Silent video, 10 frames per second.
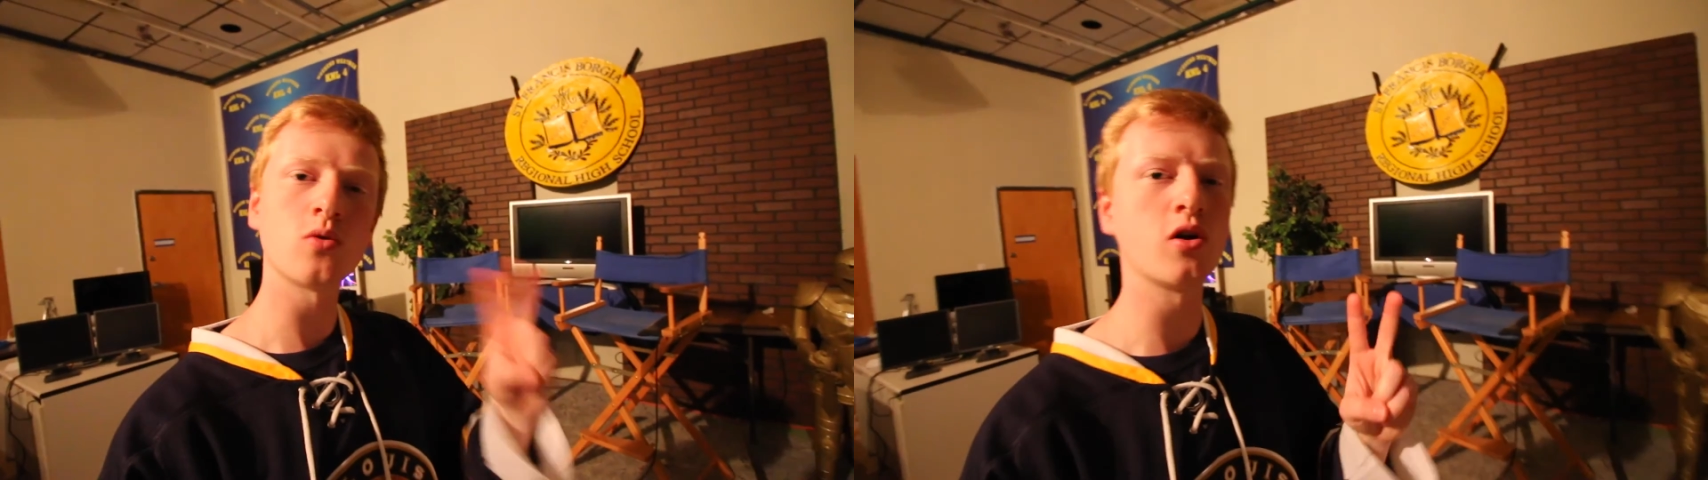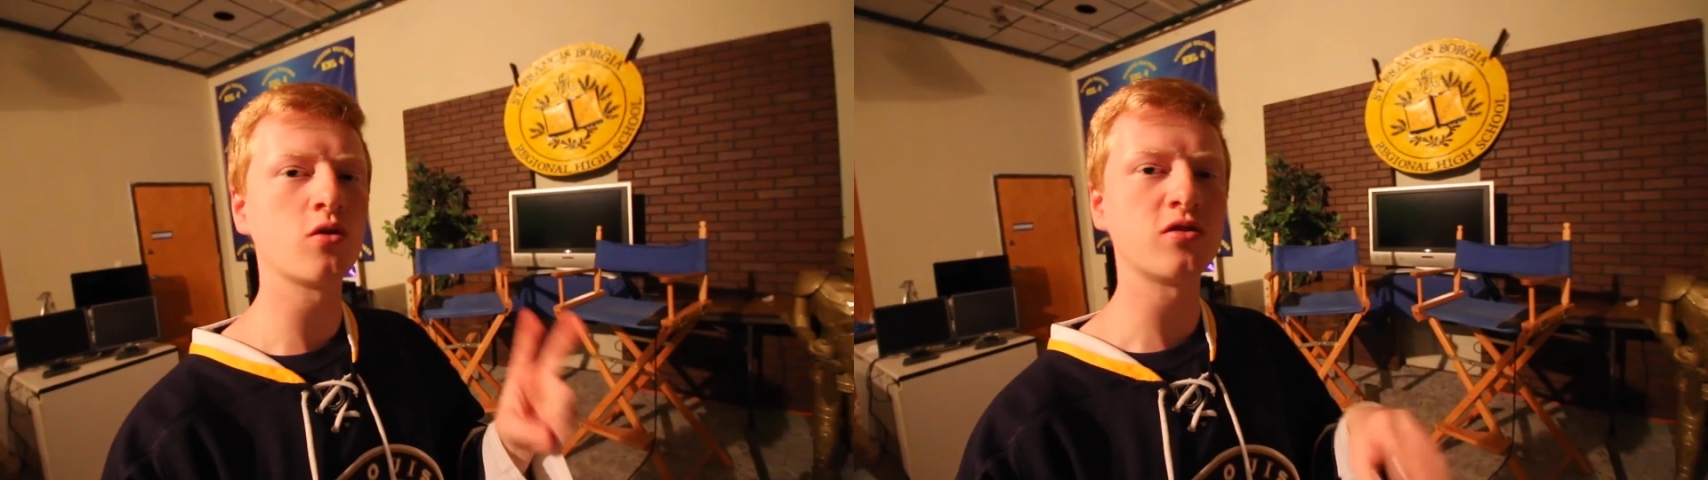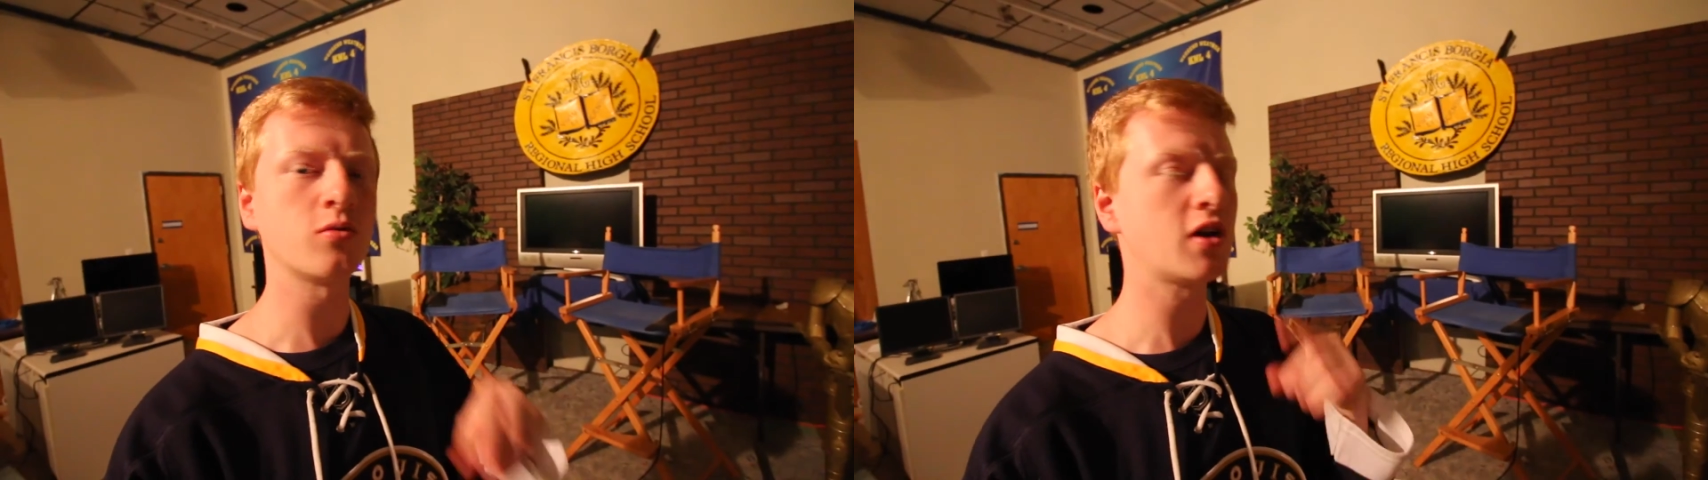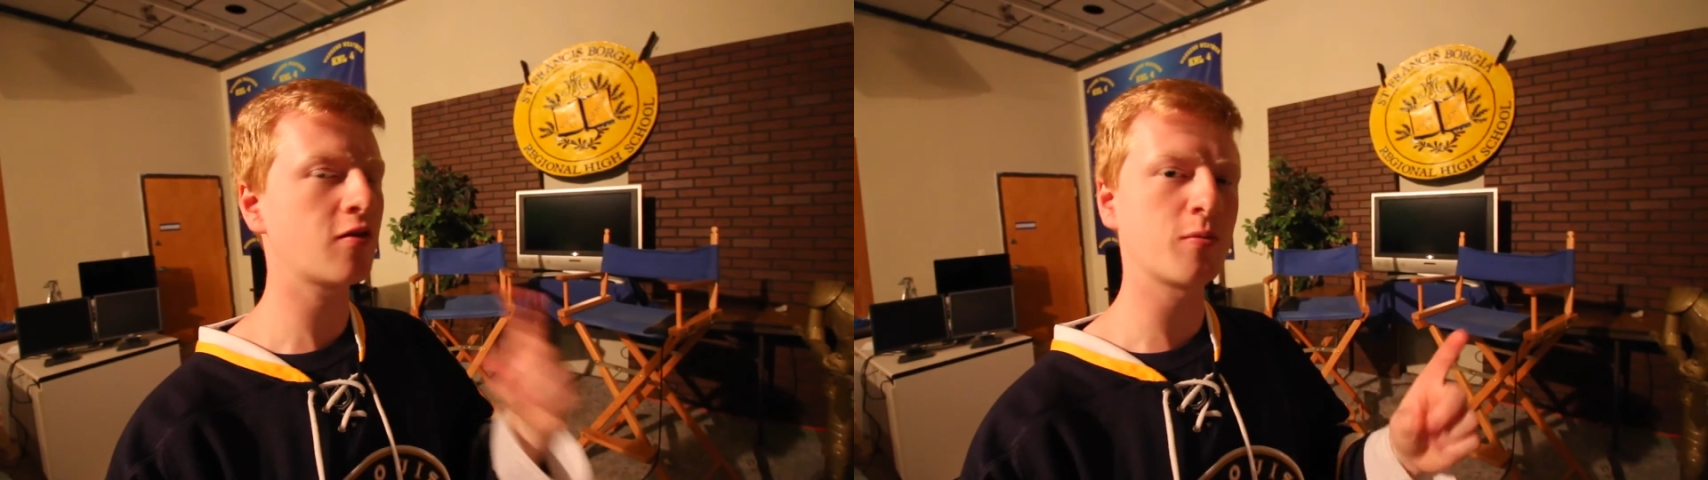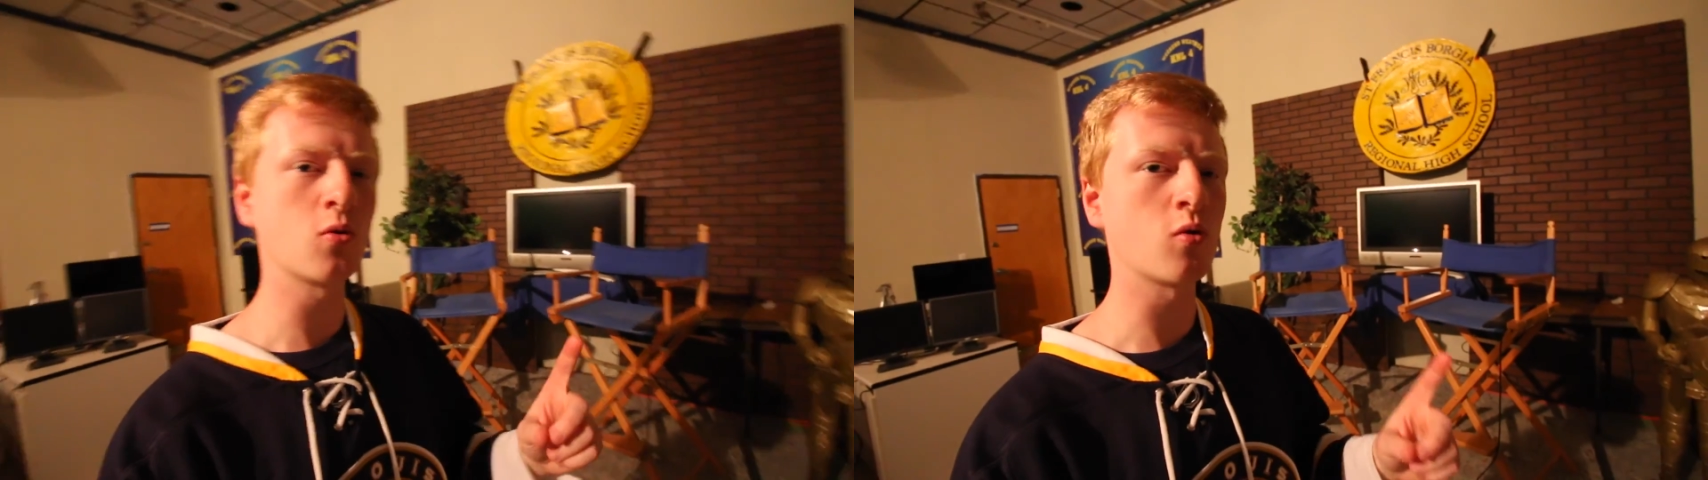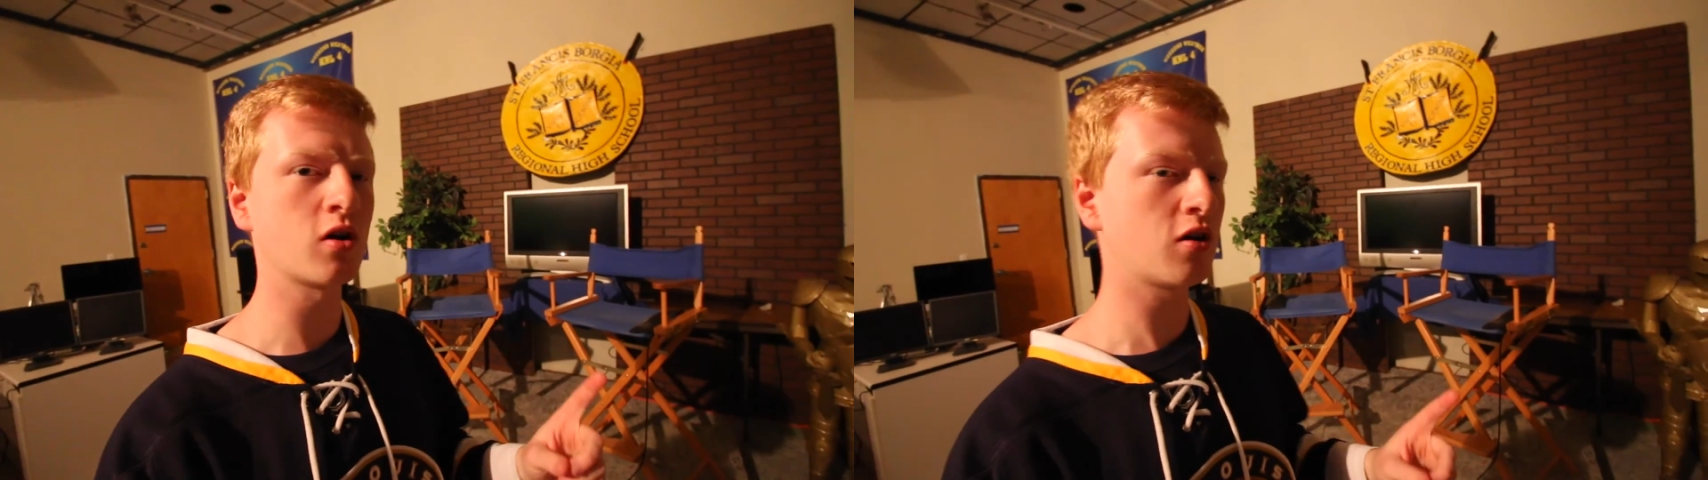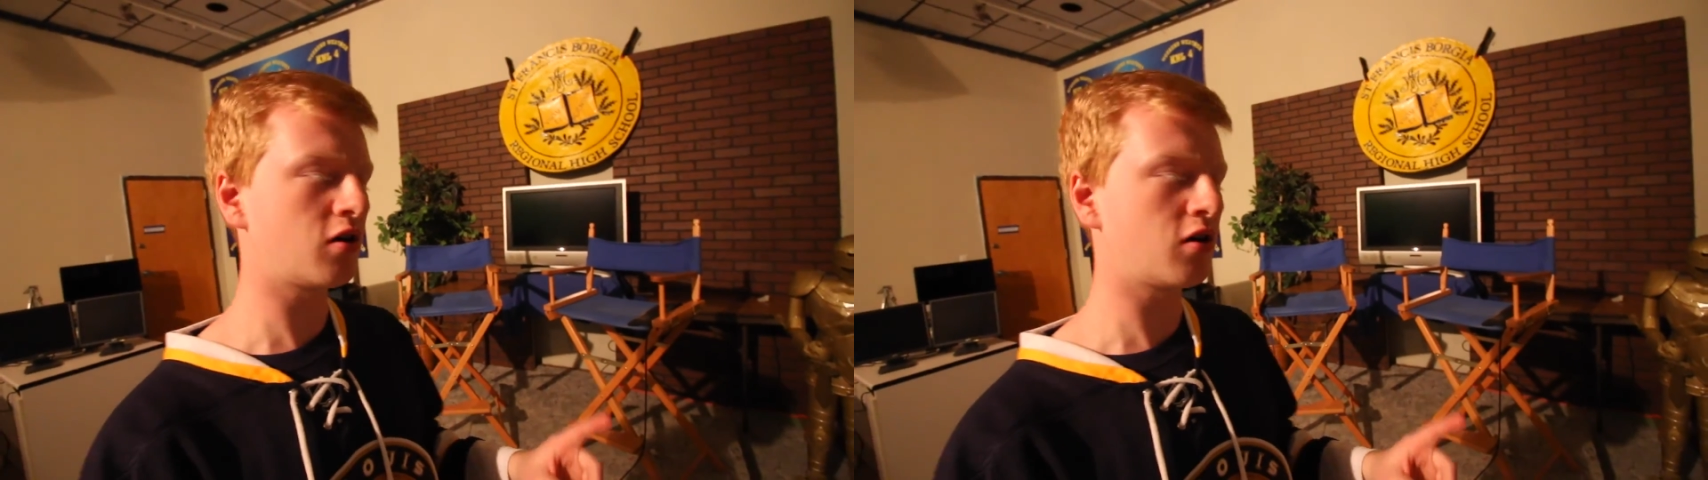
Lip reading: hosts. It would never be one at